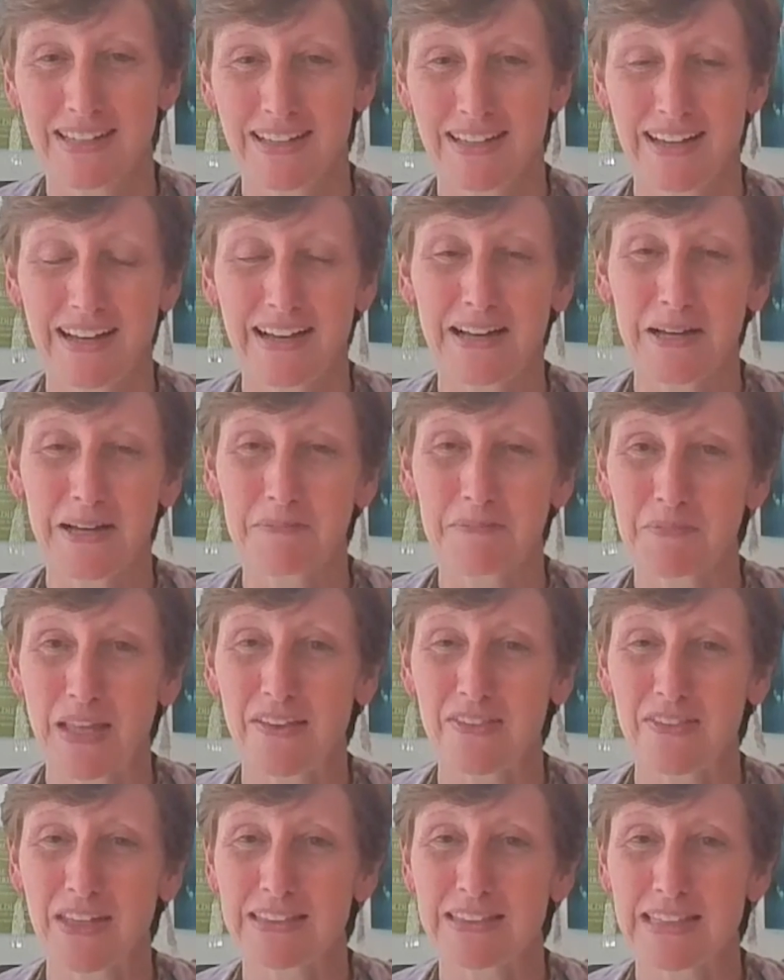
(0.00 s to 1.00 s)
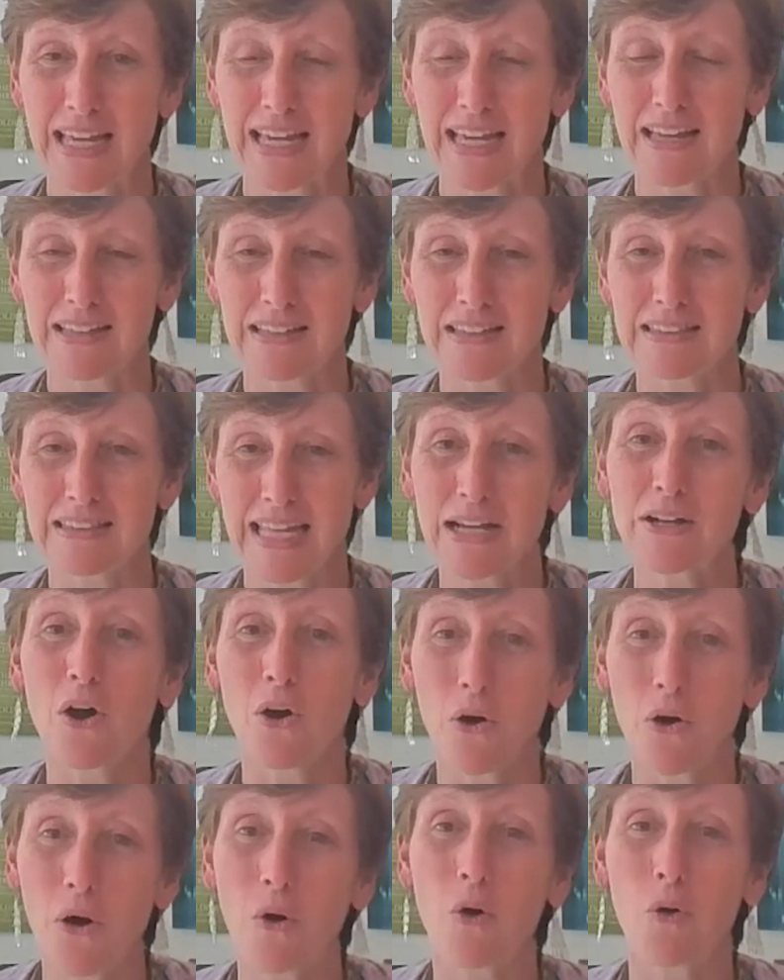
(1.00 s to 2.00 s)
and that they go
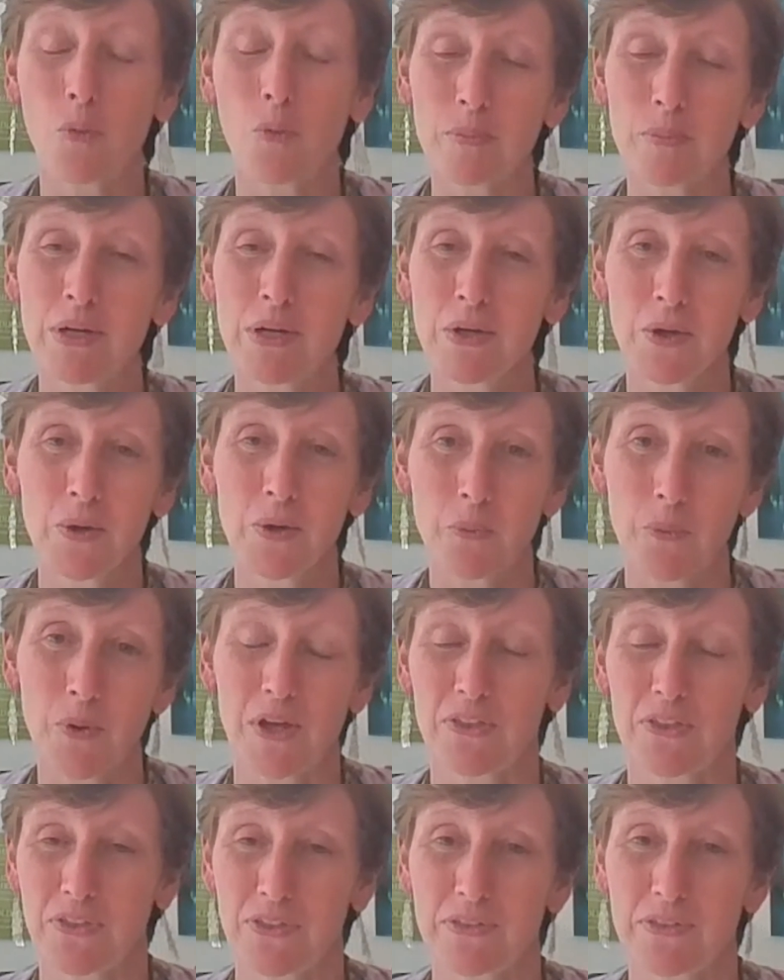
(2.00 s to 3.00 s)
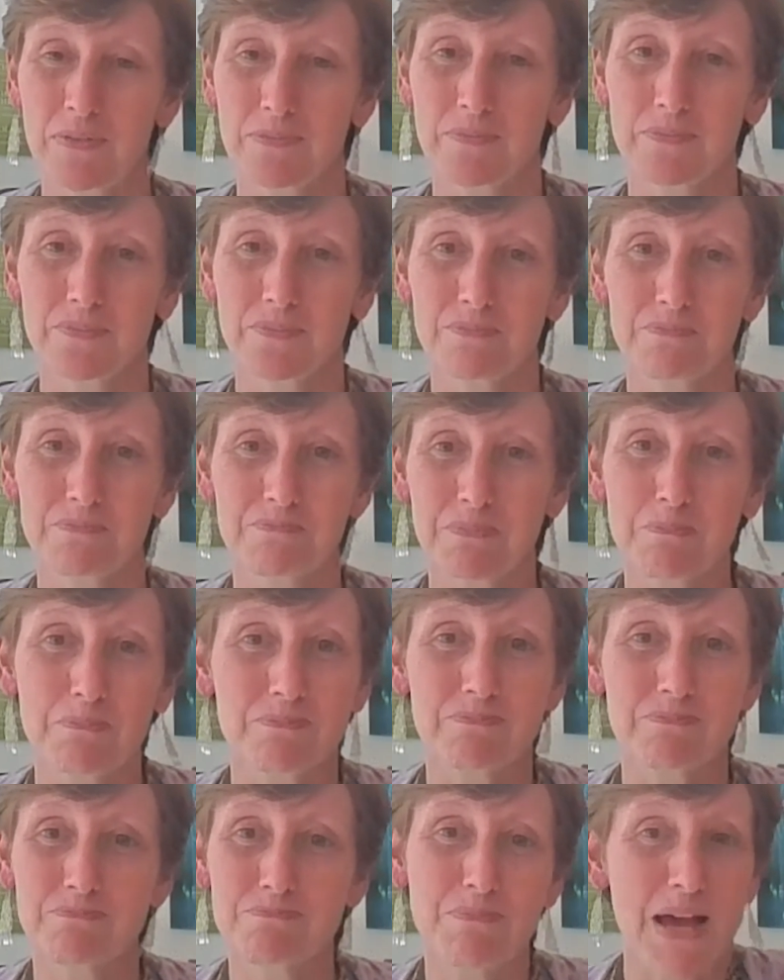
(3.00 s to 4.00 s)
home with
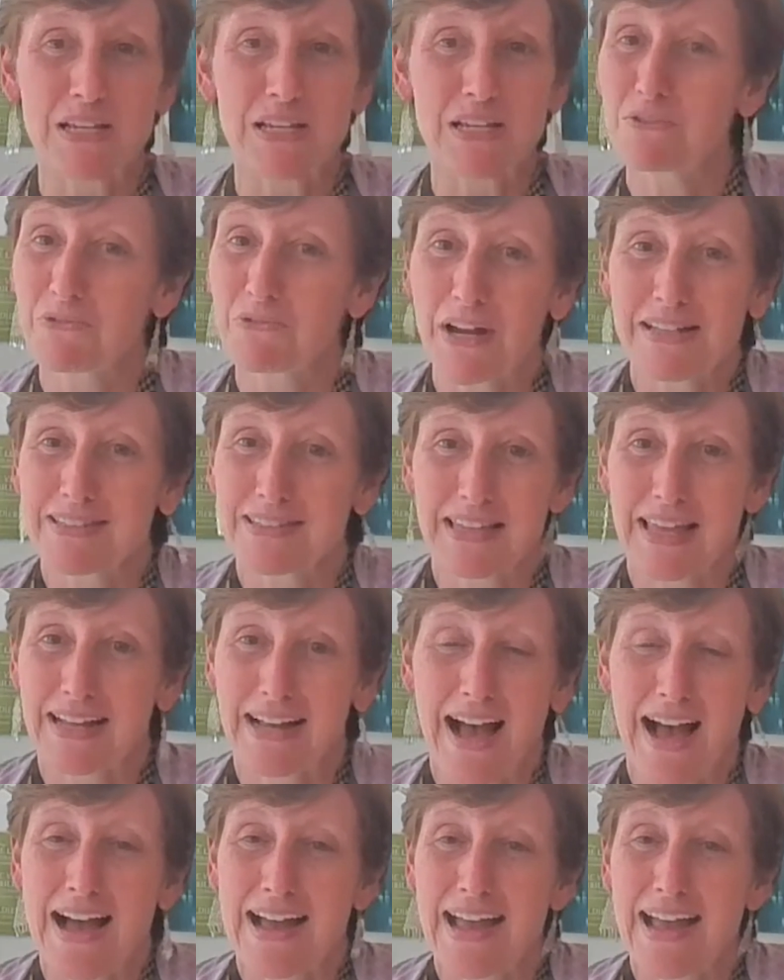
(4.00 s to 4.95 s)
best friends like I